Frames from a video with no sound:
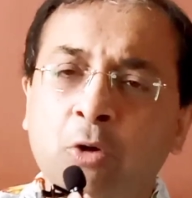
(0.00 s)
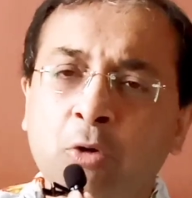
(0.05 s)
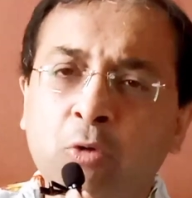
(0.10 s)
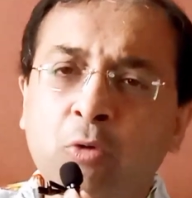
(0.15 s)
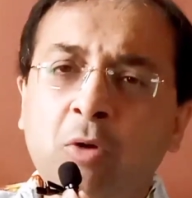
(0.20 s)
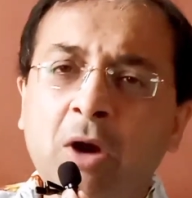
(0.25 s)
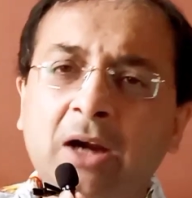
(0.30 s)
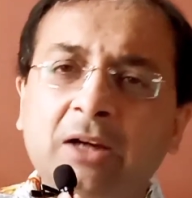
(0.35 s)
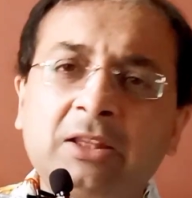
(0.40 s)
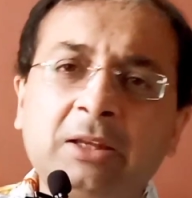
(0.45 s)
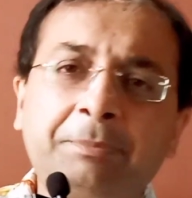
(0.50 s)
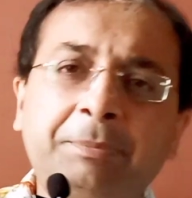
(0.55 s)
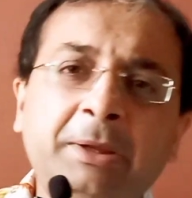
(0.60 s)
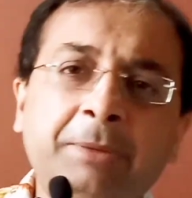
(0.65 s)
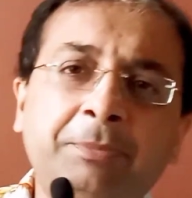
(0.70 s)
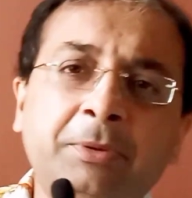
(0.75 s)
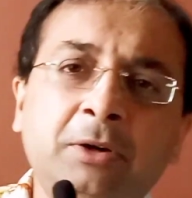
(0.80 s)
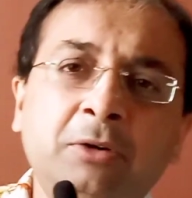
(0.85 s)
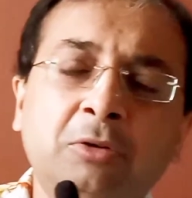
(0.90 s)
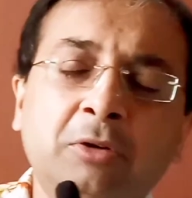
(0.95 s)
Who are the
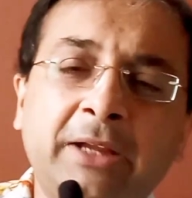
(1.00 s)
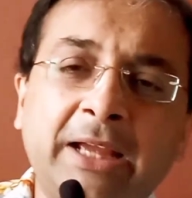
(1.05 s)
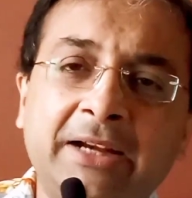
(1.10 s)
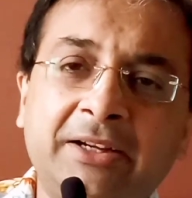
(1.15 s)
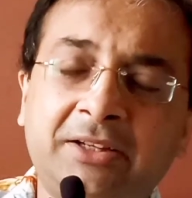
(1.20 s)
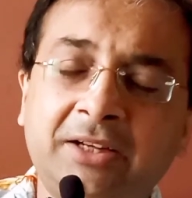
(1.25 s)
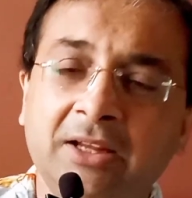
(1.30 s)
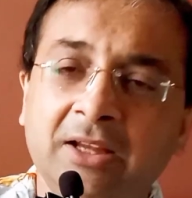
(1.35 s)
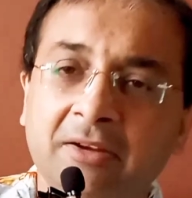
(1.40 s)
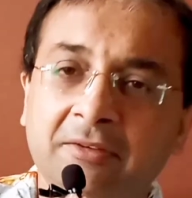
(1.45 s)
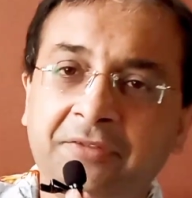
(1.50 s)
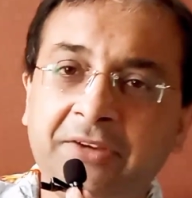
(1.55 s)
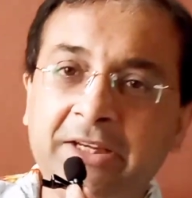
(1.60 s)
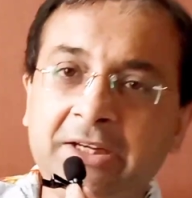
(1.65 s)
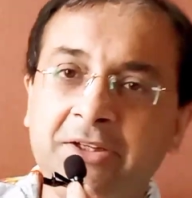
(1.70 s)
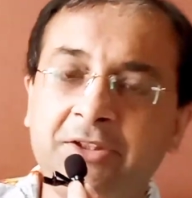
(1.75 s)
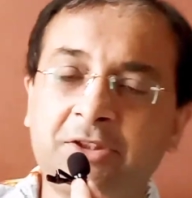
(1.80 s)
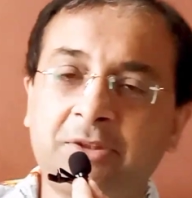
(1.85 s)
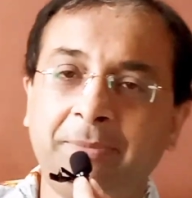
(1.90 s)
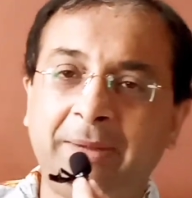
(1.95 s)
people who get
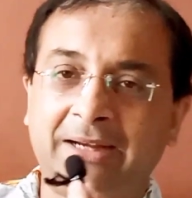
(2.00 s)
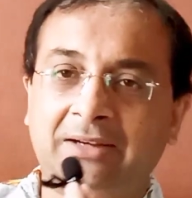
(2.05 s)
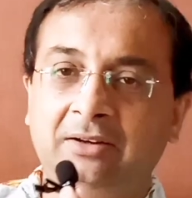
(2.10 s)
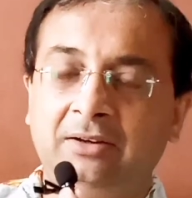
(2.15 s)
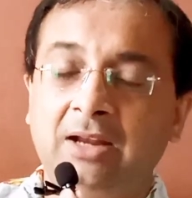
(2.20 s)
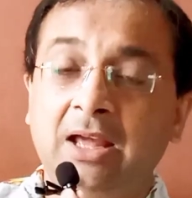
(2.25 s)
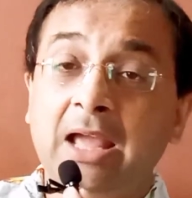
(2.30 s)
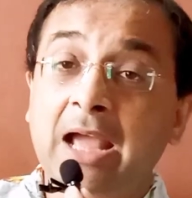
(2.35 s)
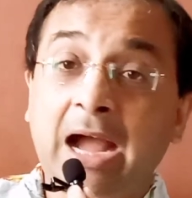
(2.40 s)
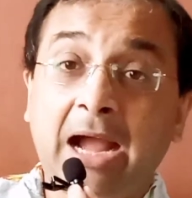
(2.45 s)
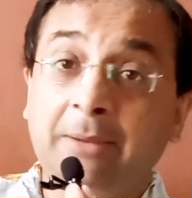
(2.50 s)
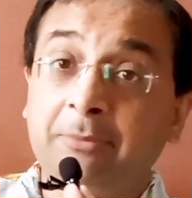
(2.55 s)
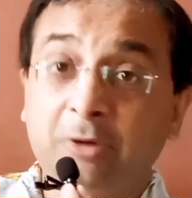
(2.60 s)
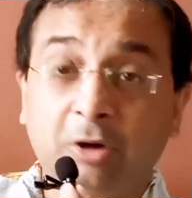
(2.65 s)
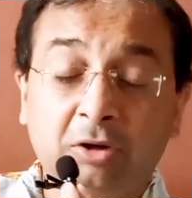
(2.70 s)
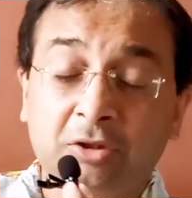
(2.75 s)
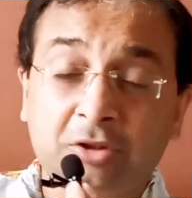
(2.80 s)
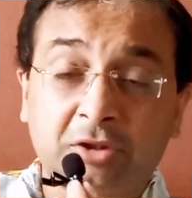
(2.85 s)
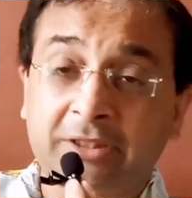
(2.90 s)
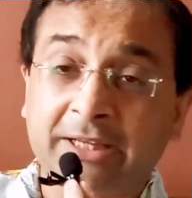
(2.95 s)
Fields Medal? I'm
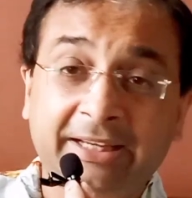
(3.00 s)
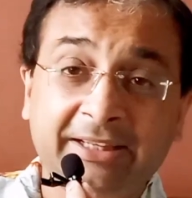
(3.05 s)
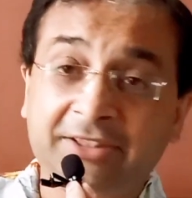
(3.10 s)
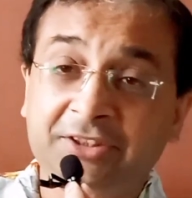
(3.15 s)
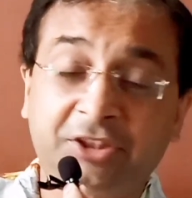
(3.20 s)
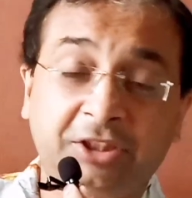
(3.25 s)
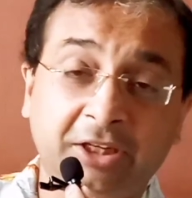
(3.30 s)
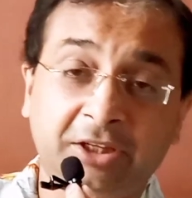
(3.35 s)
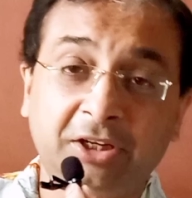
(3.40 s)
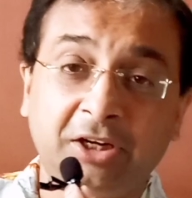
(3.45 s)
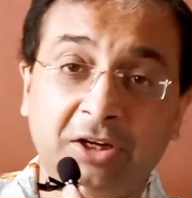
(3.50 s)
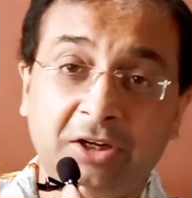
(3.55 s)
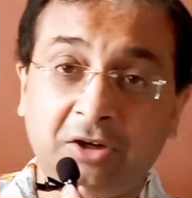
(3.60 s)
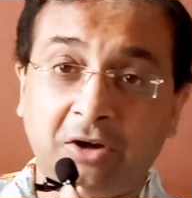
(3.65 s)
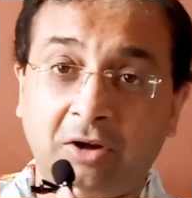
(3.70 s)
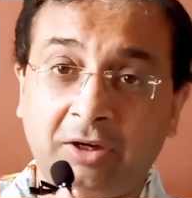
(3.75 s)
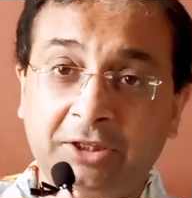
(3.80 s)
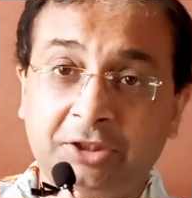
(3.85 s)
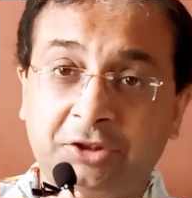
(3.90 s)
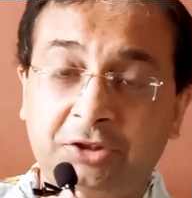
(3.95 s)
not saying general
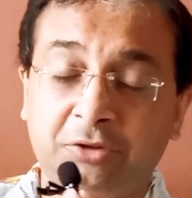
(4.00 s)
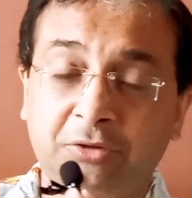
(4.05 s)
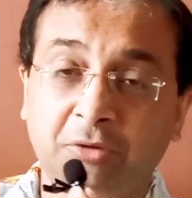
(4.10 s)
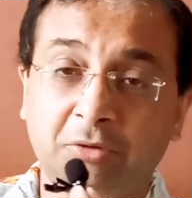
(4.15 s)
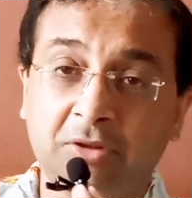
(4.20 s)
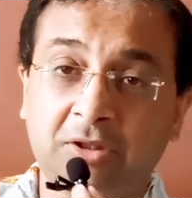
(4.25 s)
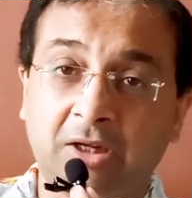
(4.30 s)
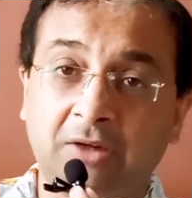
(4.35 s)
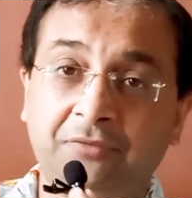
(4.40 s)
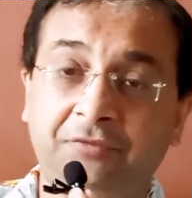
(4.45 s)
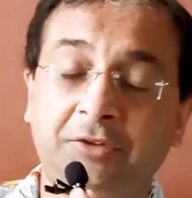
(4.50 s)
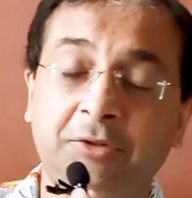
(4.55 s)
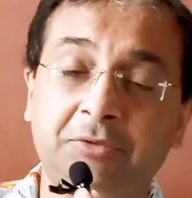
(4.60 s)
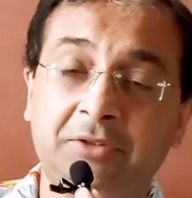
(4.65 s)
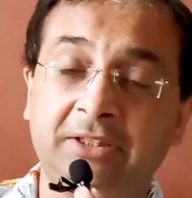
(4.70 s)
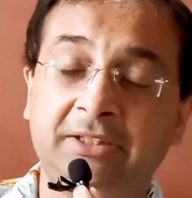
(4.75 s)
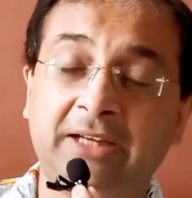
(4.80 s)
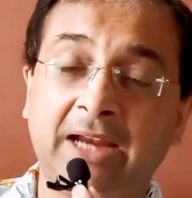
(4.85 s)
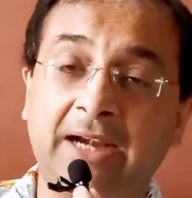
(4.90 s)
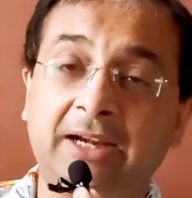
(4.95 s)
knowledge. Don't
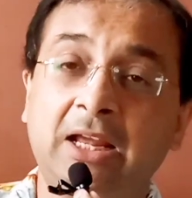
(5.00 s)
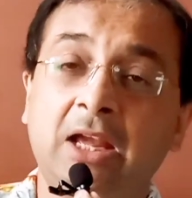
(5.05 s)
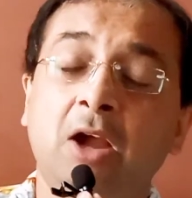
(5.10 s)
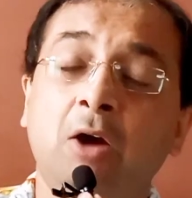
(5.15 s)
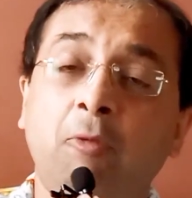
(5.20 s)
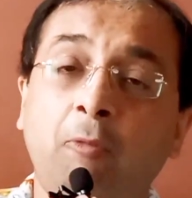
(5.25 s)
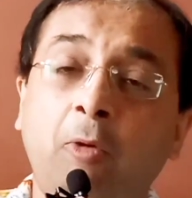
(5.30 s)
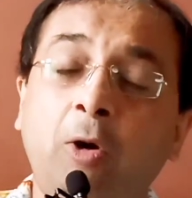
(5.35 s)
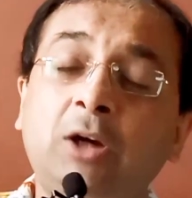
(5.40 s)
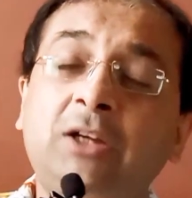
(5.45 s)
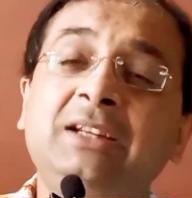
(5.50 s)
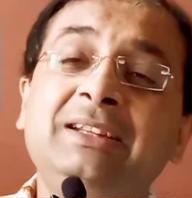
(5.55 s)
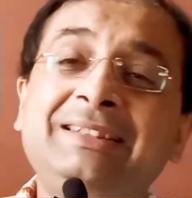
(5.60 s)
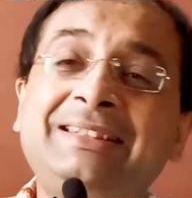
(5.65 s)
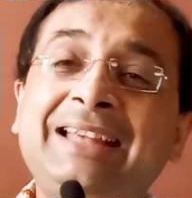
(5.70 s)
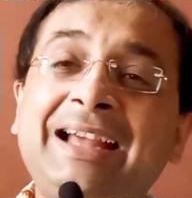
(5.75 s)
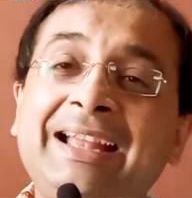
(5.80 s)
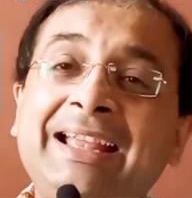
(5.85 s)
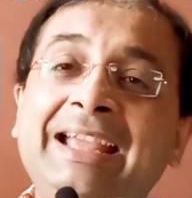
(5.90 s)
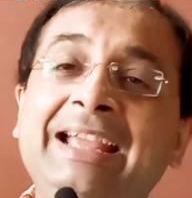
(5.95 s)
confuse it that. What
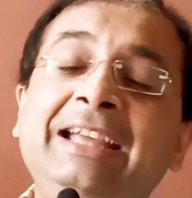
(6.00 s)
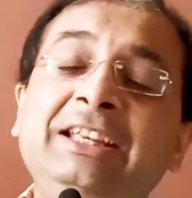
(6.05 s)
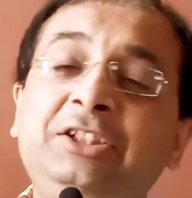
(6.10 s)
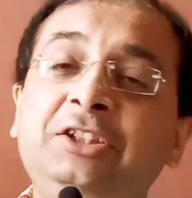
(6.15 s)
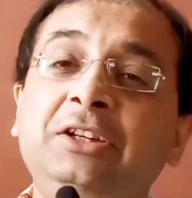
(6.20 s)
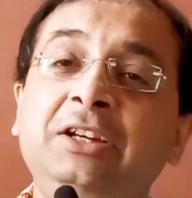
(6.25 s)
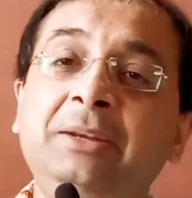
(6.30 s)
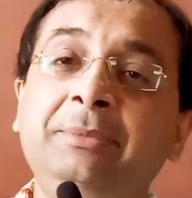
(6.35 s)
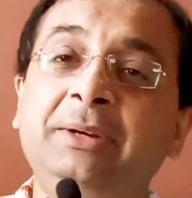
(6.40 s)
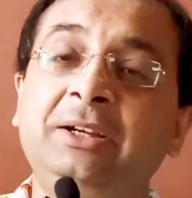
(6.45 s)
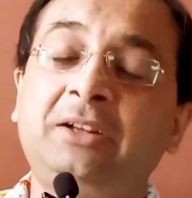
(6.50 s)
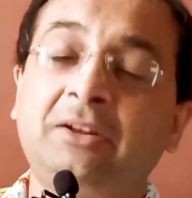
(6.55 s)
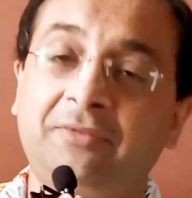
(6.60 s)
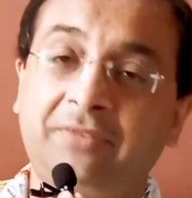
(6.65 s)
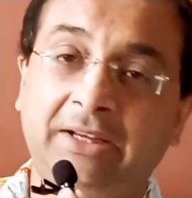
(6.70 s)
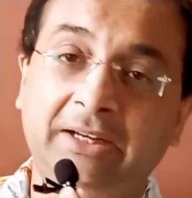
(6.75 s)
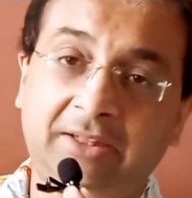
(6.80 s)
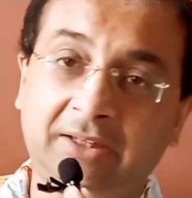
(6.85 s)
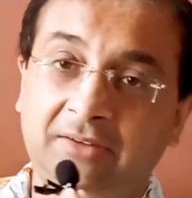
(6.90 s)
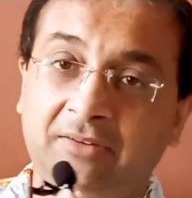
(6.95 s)
is the age limit
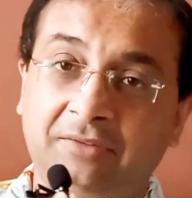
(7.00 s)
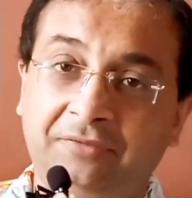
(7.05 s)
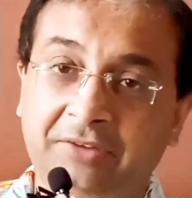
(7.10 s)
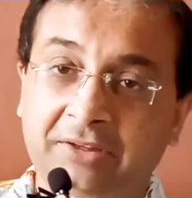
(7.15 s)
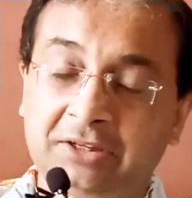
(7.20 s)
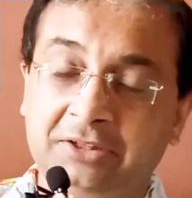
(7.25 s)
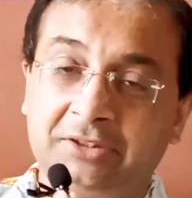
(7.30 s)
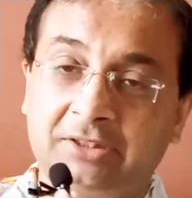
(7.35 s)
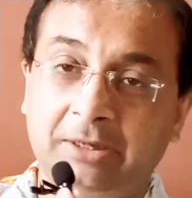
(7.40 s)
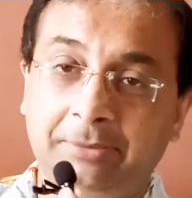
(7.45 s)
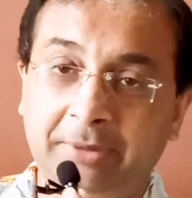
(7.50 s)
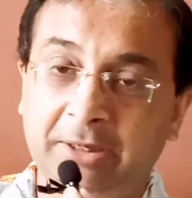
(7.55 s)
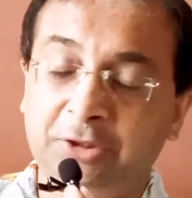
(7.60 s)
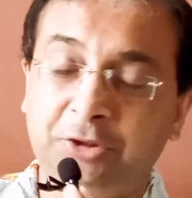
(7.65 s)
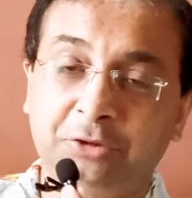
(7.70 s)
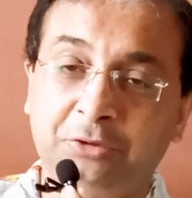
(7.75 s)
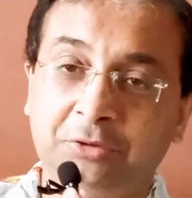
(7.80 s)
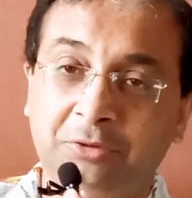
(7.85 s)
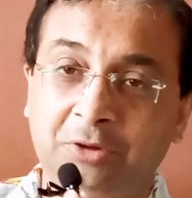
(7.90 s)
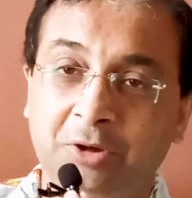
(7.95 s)
of getting a Fields Medal?
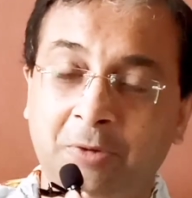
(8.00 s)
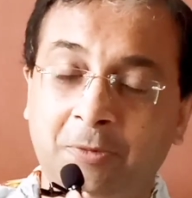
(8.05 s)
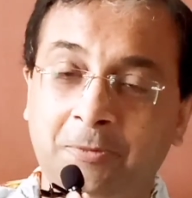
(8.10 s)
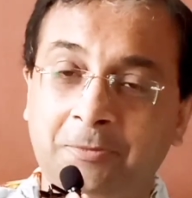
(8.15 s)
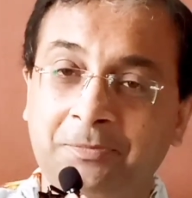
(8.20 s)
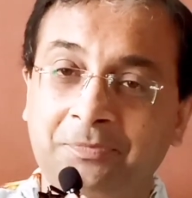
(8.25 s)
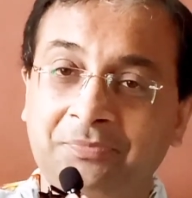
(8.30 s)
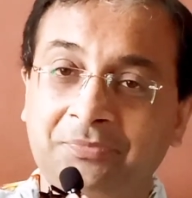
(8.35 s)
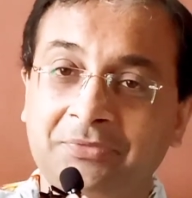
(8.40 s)
Do you know?